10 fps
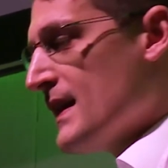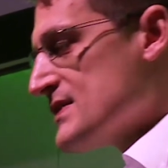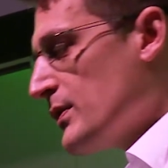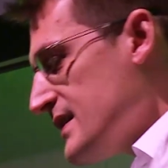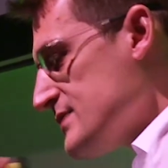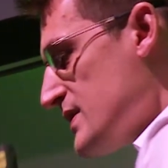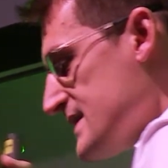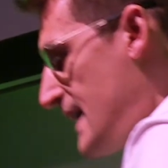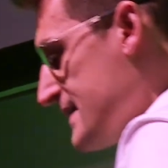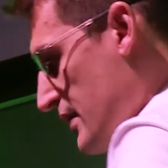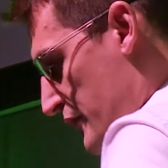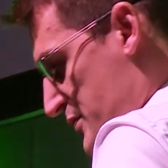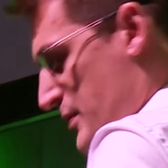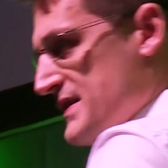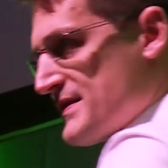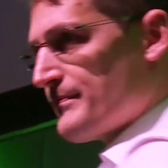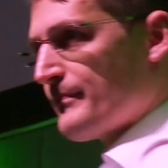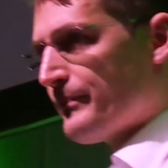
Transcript: So, and this was the idea of Spritz.